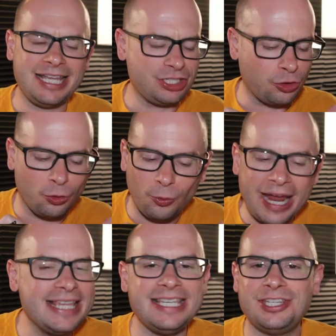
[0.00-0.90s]
It's a
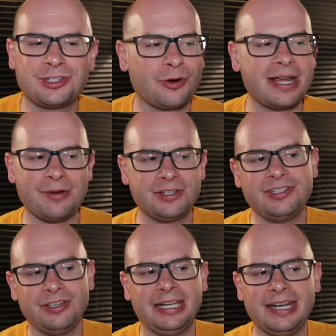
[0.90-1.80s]
crazy story. I was
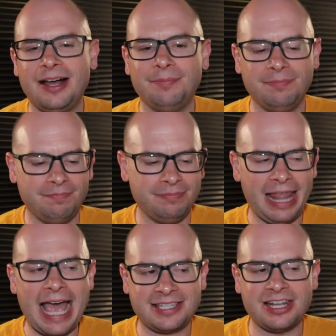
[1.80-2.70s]
just looking it up
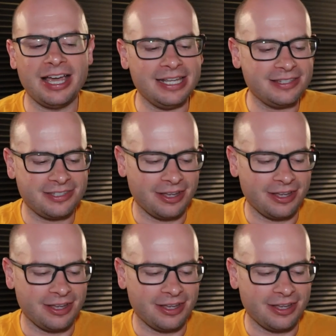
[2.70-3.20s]
last night,